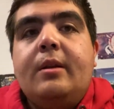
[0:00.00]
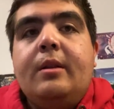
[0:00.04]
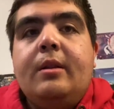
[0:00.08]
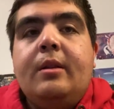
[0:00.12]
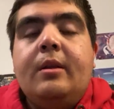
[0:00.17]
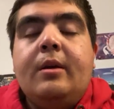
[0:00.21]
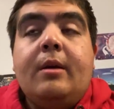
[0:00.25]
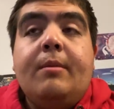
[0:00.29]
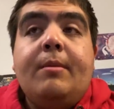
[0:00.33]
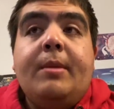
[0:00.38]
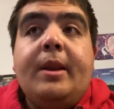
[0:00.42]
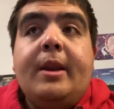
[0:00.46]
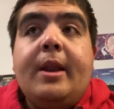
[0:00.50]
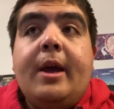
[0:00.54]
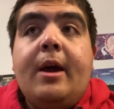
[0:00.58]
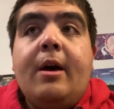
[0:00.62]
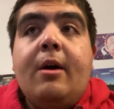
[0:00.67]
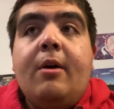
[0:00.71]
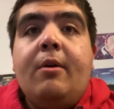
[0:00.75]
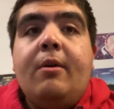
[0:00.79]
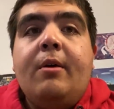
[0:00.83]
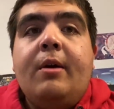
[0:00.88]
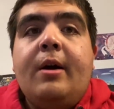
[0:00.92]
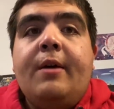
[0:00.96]
look at me
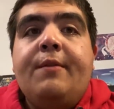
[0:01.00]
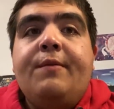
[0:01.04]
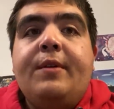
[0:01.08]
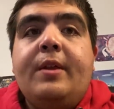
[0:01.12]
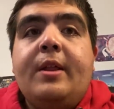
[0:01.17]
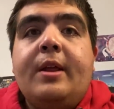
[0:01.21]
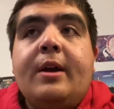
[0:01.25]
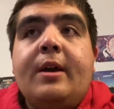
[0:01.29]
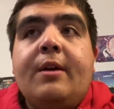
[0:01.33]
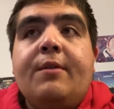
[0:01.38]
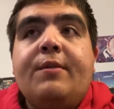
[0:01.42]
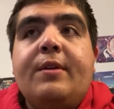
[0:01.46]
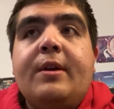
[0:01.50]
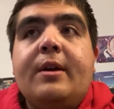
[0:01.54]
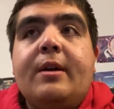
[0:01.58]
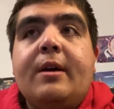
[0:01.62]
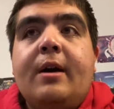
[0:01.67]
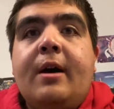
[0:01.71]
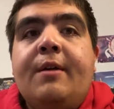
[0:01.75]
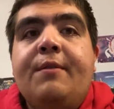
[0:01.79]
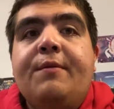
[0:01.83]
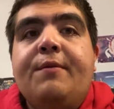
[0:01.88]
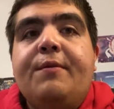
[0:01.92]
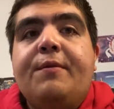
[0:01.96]
now. I feel like
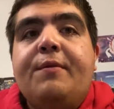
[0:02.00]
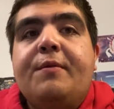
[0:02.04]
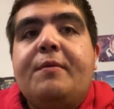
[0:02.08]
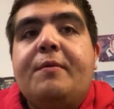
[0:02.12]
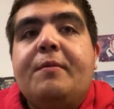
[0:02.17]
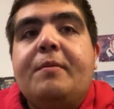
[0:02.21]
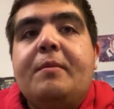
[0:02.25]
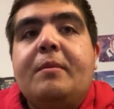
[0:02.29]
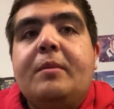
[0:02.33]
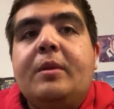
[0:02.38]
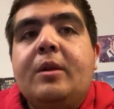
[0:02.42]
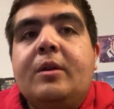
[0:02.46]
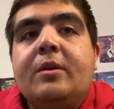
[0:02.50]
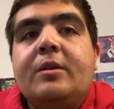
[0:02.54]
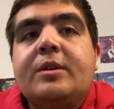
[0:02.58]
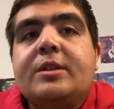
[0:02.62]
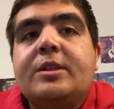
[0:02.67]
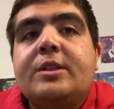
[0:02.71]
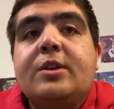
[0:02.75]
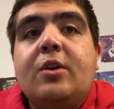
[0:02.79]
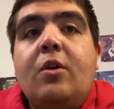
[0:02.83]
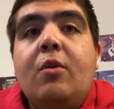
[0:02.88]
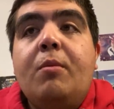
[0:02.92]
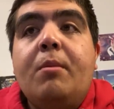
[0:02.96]
I've learned
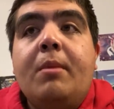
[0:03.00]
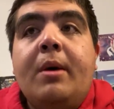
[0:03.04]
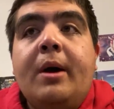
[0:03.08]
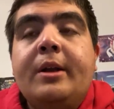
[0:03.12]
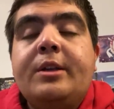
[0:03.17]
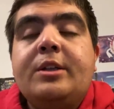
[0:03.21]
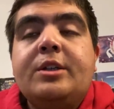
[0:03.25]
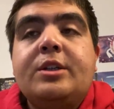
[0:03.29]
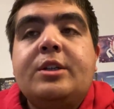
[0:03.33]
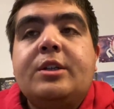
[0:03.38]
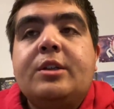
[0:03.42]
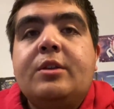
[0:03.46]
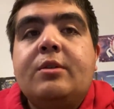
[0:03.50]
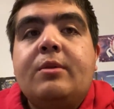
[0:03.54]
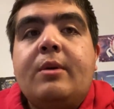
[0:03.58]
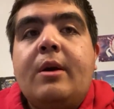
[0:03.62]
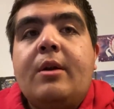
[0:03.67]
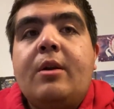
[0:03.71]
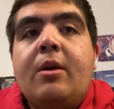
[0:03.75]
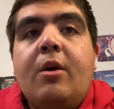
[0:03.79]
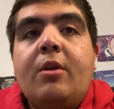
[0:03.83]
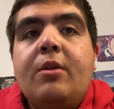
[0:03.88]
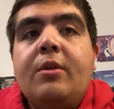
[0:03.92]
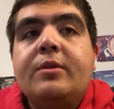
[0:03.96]
so much throughout
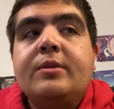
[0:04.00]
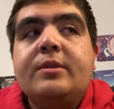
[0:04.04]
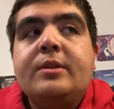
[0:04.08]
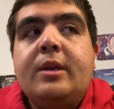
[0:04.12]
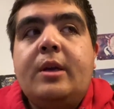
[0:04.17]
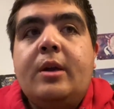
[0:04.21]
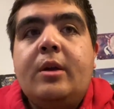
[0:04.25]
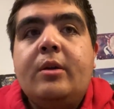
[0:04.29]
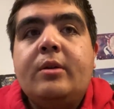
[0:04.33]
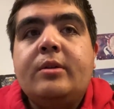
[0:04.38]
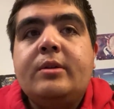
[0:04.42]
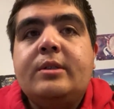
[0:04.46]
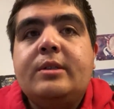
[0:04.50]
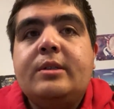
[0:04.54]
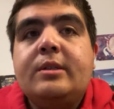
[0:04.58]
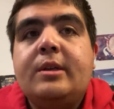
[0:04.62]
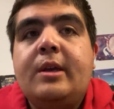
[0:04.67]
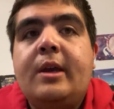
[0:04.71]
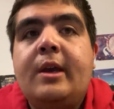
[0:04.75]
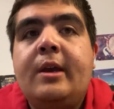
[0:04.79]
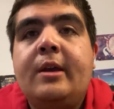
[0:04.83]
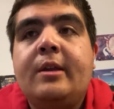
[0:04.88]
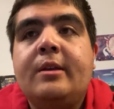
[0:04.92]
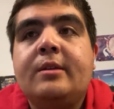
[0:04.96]
all those years,
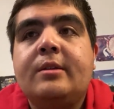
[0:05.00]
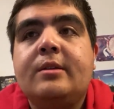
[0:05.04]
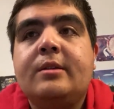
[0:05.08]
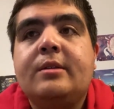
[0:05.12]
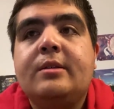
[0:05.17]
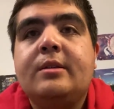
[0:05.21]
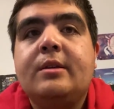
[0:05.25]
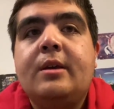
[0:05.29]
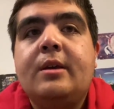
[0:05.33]
and